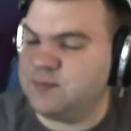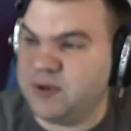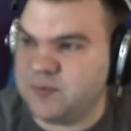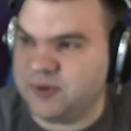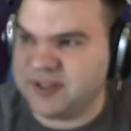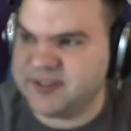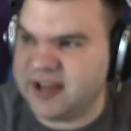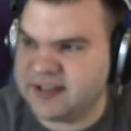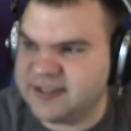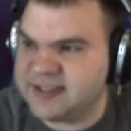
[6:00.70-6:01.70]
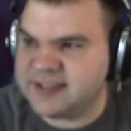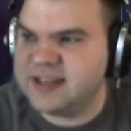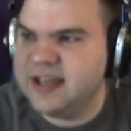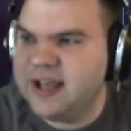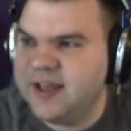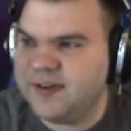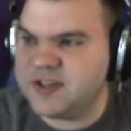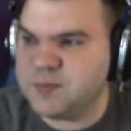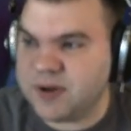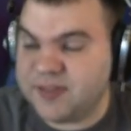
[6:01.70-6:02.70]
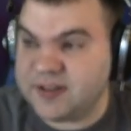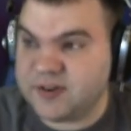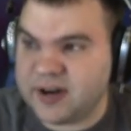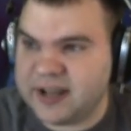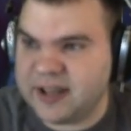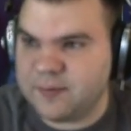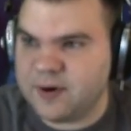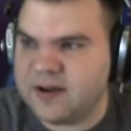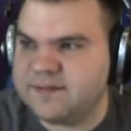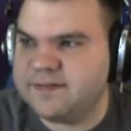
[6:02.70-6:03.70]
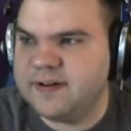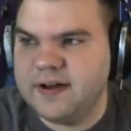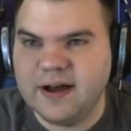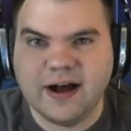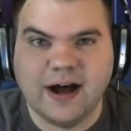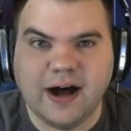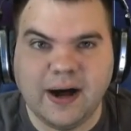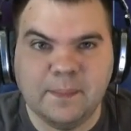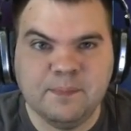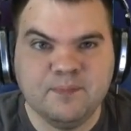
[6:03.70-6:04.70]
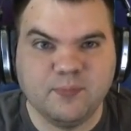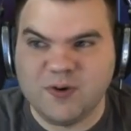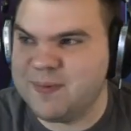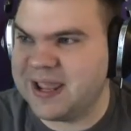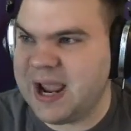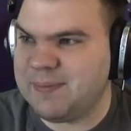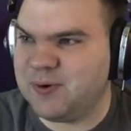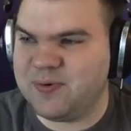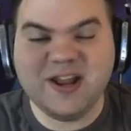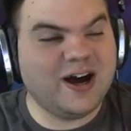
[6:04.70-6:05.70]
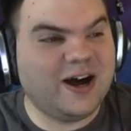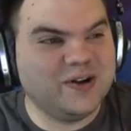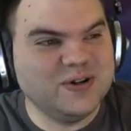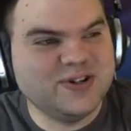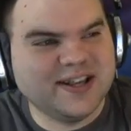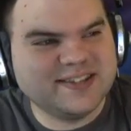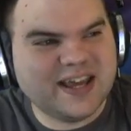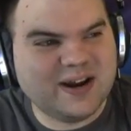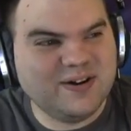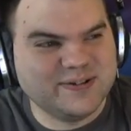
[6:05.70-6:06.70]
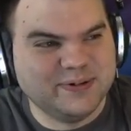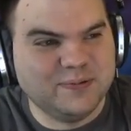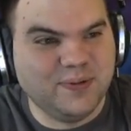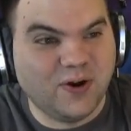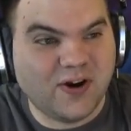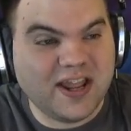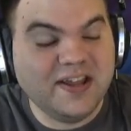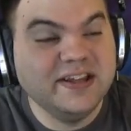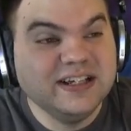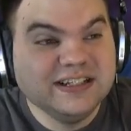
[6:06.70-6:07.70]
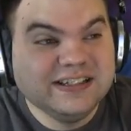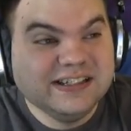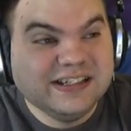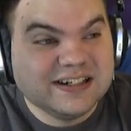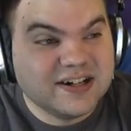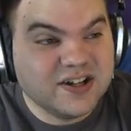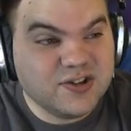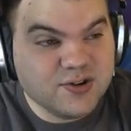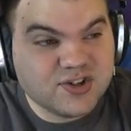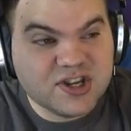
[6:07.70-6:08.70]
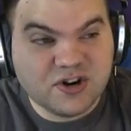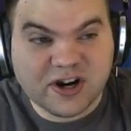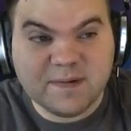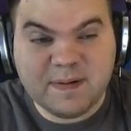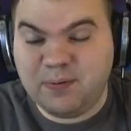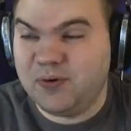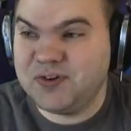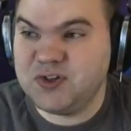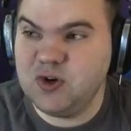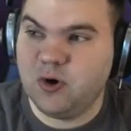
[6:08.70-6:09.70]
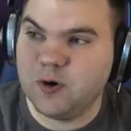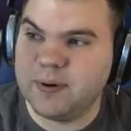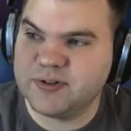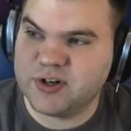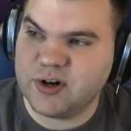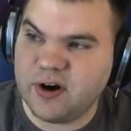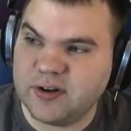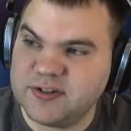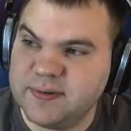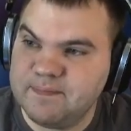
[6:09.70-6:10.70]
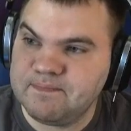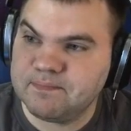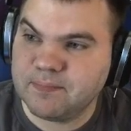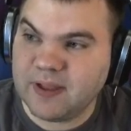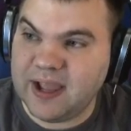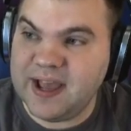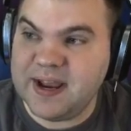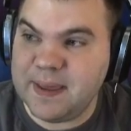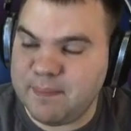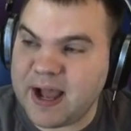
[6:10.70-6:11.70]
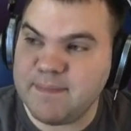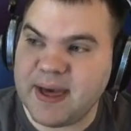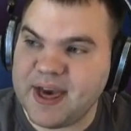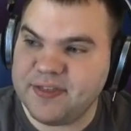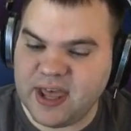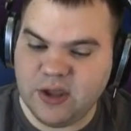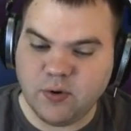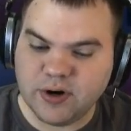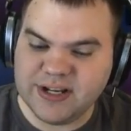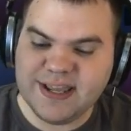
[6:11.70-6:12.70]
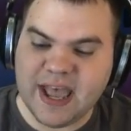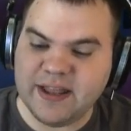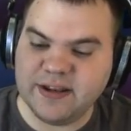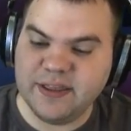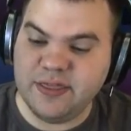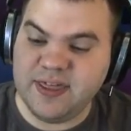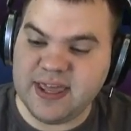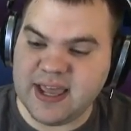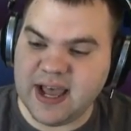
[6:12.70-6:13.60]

what really sucks. This is where things are gonna get rough. Wait for my camera to auto adjust there. I know it's a little blurry. Usually you're gonna be pulling 2 Hulkbuster shards, and in my math, in order to get the